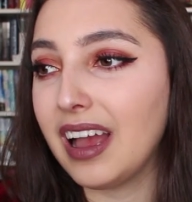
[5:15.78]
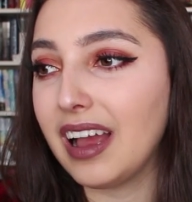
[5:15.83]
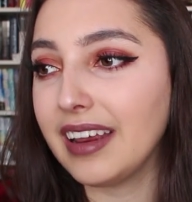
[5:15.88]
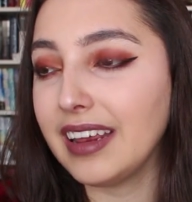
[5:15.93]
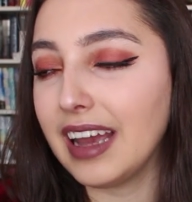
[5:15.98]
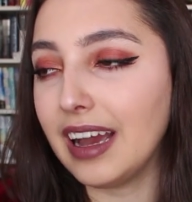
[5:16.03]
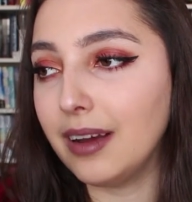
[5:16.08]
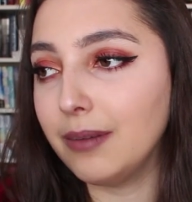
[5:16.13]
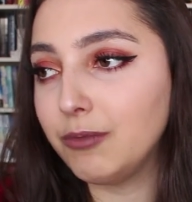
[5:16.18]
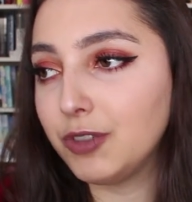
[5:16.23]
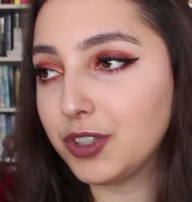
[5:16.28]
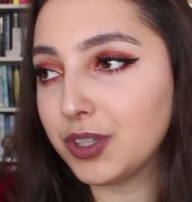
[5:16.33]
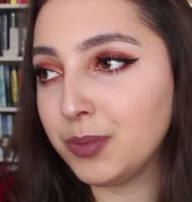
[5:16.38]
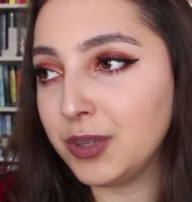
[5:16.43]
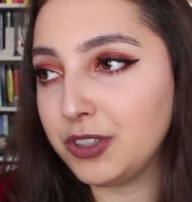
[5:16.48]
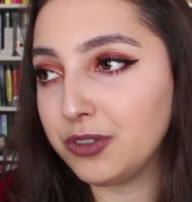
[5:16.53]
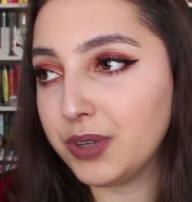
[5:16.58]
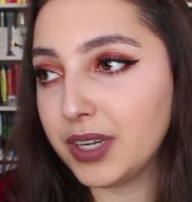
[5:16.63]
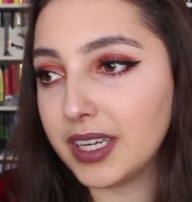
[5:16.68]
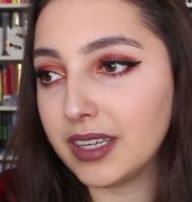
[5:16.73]
yeah, I'm just going
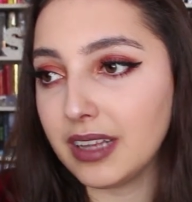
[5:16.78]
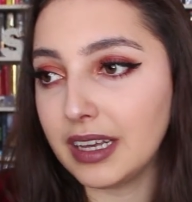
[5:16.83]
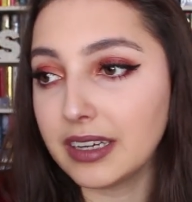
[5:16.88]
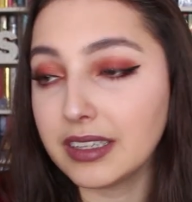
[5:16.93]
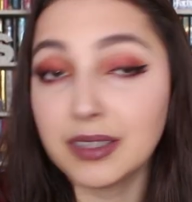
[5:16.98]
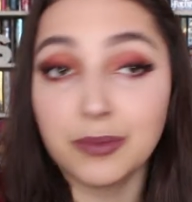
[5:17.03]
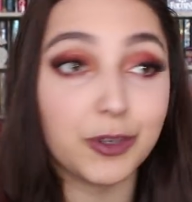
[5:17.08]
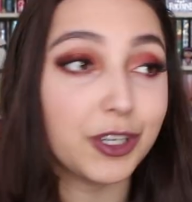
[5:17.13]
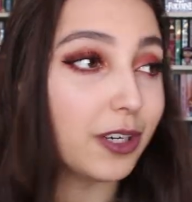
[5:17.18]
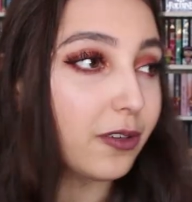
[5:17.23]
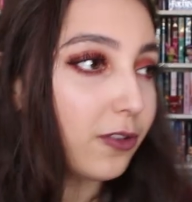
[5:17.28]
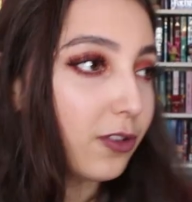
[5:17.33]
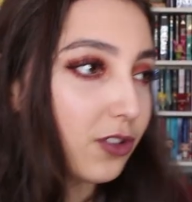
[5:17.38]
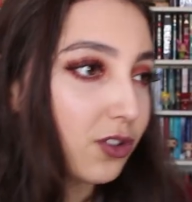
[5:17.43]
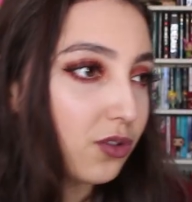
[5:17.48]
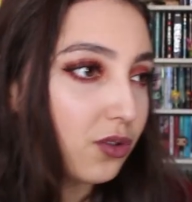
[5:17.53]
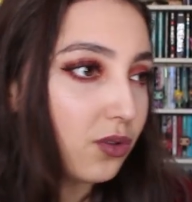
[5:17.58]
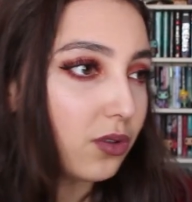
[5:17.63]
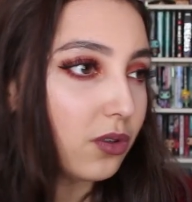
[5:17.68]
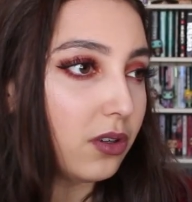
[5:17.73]
to be doing like some reading for
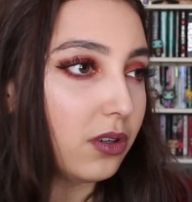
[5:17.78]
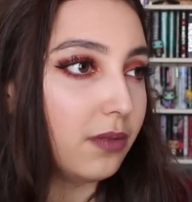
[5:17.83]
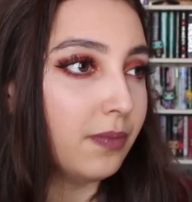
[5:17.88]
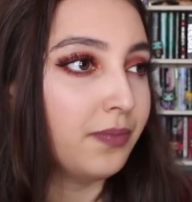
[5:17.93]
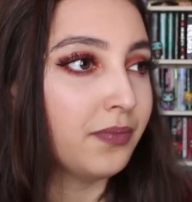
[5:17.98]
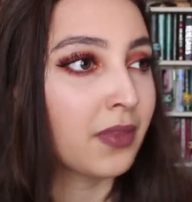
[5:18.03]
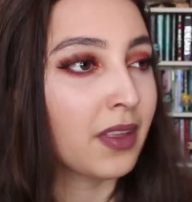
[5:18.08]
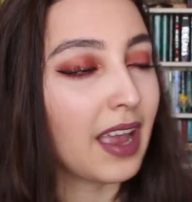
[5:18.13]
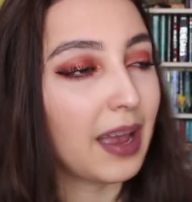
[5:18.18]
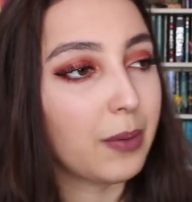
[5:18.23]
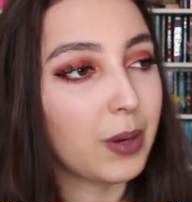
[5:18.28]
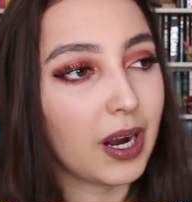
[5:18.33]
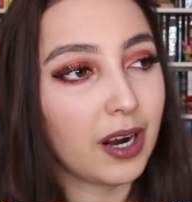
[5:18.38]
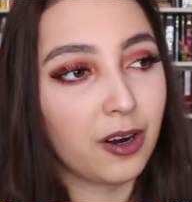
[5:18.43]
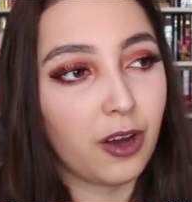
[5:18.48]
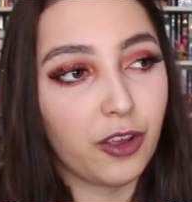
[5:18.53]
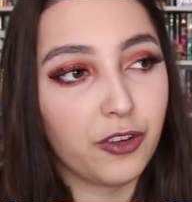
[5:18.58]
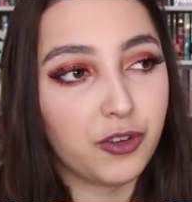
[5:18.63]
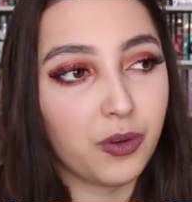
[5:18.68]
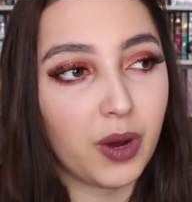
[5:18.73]
school, but I
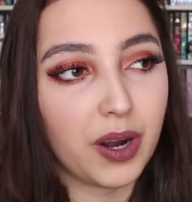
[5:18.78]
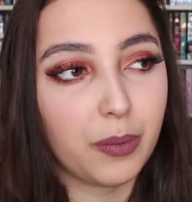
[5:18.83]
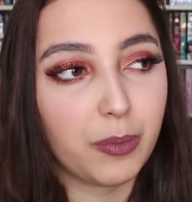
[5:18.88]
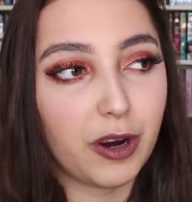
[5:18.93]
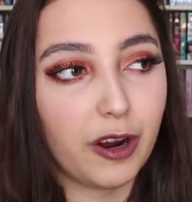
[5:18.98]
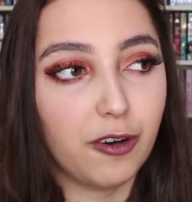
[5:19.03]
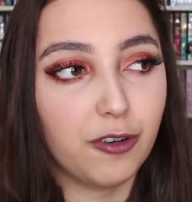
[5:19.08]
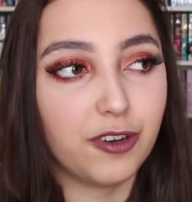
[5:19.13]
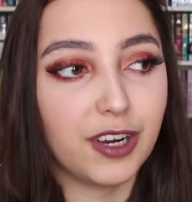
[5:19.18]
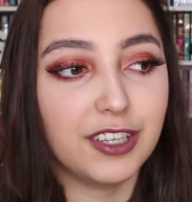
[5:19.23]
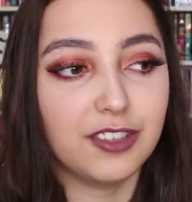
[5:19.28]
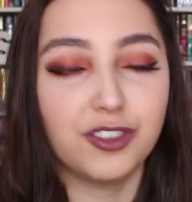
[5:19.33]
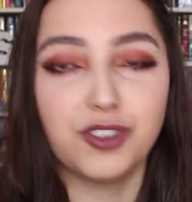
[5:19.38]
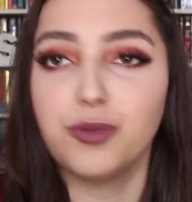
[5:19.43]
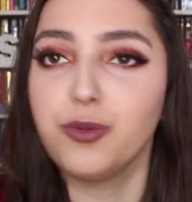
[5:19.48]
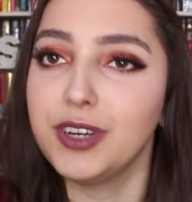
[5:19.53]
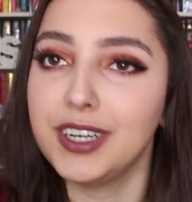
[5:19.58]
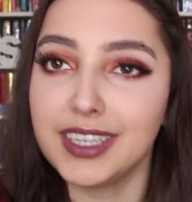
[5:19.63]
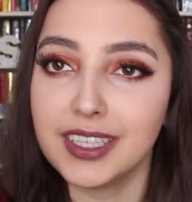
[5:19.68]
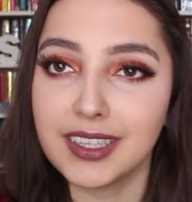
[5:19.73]
also want to prioritize just
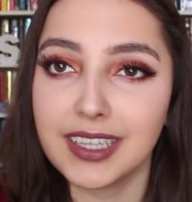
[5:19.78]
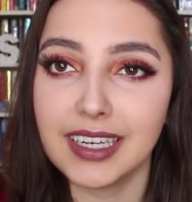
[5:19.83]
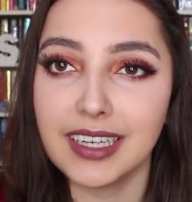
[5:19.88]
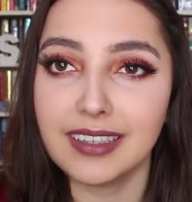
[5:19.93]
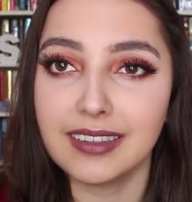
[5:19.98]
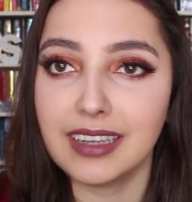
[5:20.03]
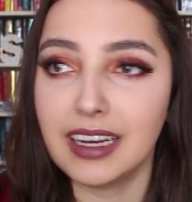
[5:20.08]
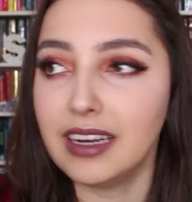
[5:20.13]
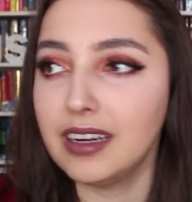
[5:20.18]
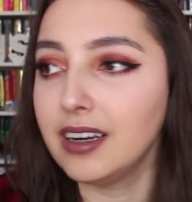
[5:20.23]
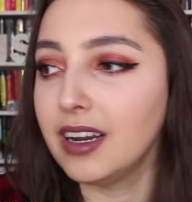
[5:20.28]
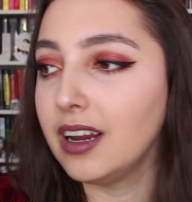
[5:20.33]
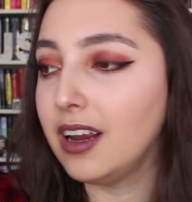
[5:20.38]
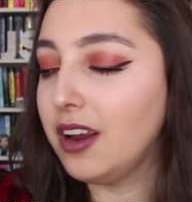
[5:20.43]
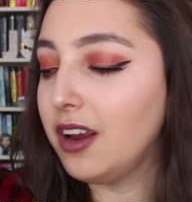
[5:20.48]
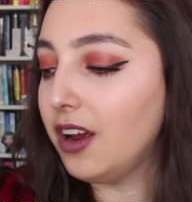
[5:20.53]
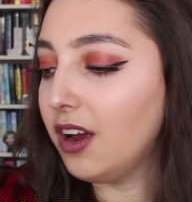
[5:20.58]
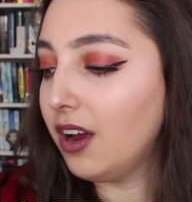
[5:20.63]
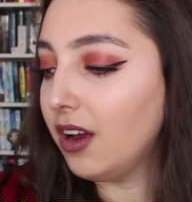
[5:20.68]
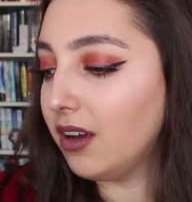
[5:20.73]
reading things that
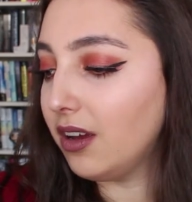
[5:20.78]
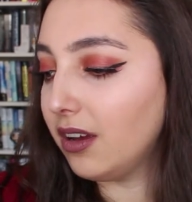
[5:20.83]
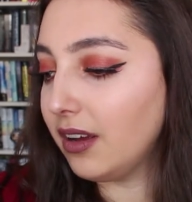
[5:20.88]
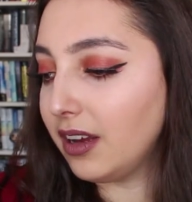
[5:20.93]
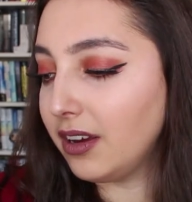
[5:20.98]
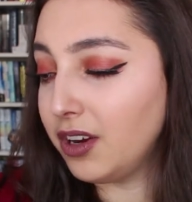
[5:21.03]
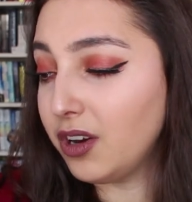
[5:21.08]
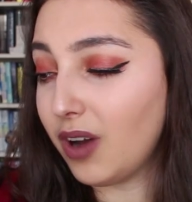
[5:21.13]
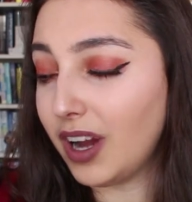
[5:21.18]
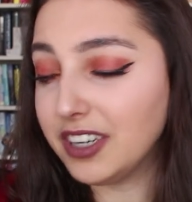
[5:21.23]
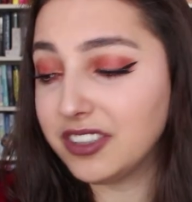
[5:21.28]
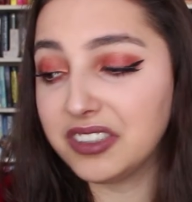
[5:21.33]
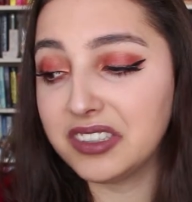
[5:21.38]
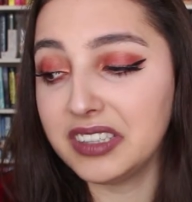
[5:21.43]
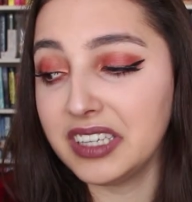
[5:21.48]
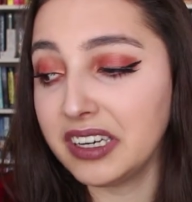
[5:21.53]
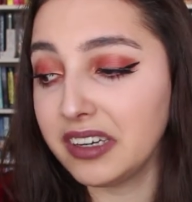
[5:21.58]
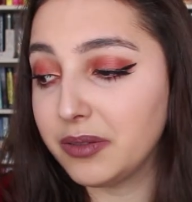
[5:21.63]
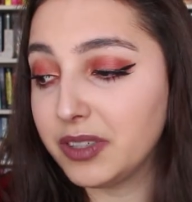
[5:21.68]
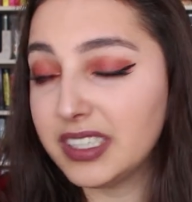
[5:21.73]
you know, I just
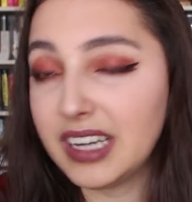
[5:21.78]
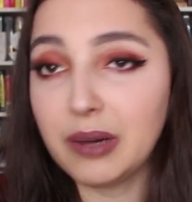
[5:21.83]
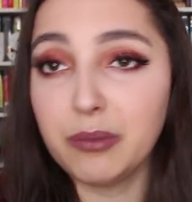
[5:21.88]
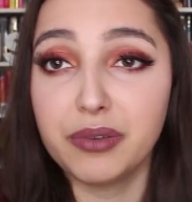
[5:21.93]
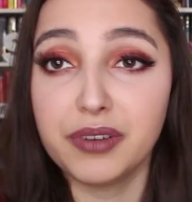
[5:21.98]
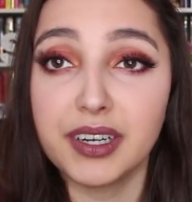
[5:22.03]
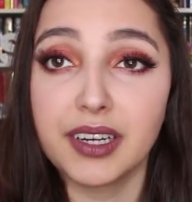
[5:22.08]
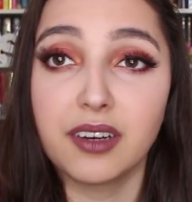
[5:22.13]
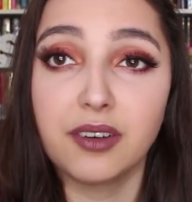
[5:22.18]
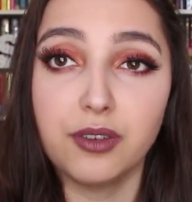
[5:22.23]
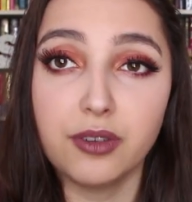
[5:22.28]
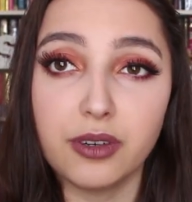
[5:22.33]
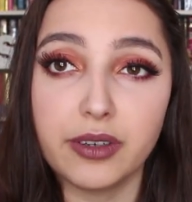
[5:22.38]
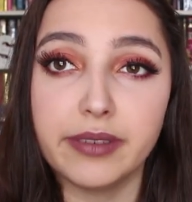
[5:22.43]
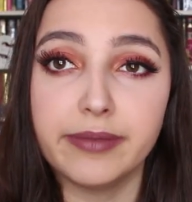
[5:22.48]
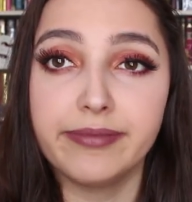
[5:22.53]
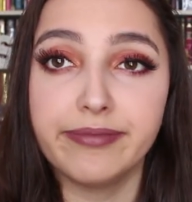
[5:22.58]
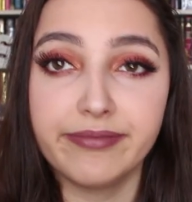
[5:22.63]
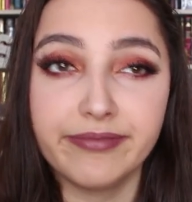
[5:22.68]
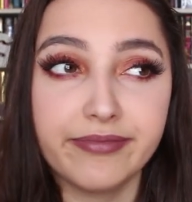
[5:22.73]
think sound pretty
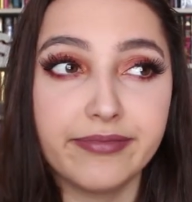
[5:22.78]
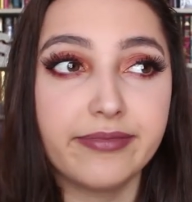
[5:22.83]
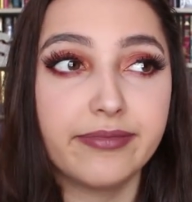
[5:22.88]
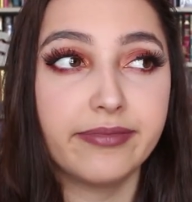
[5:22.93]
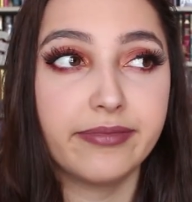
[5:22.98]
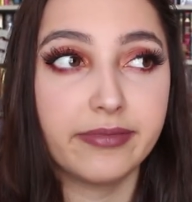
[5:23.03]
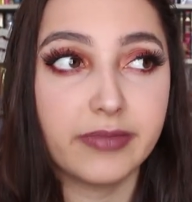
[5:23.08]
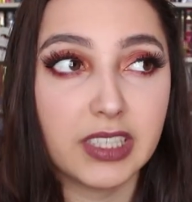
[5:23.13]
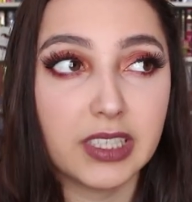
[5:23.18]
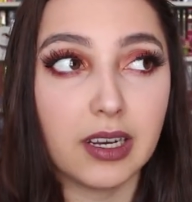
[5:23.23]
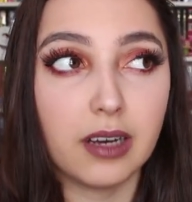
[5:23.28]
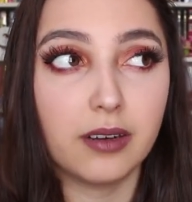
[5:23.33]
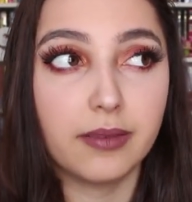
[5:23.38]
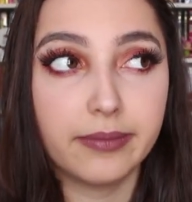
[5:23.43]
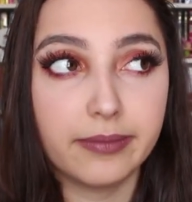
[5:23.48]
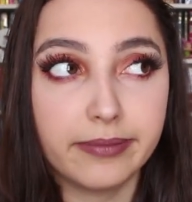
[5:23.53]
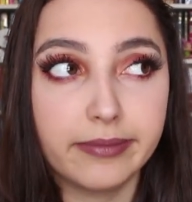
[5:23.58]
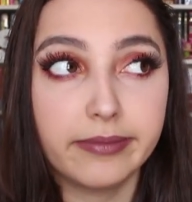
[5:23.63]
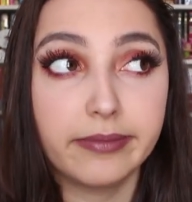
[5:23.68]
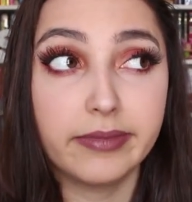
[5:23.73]
cool. So
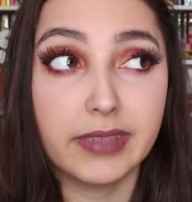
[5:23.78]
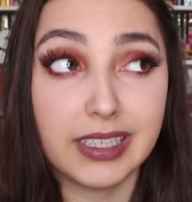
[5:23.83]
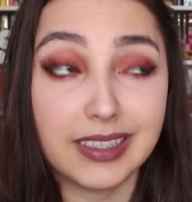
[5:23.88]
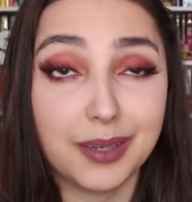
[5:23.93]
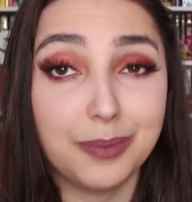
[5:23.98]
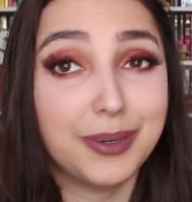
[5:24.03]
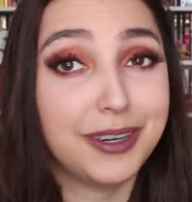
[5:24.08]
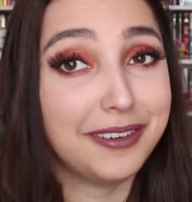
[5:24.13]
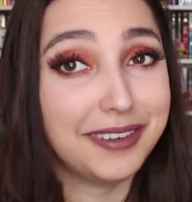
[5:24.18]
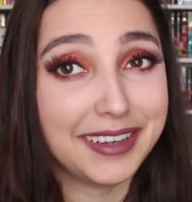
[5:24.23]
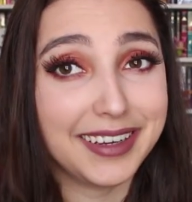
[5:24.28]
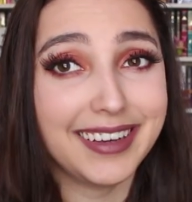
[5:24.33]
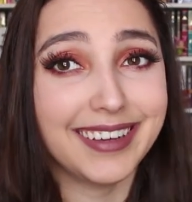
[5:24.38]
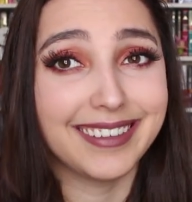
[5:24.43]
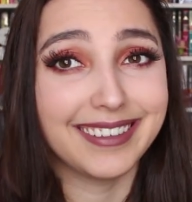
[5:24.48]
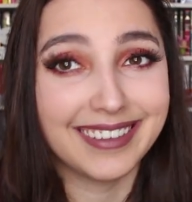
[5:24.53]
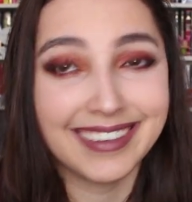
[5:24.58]
that's about it.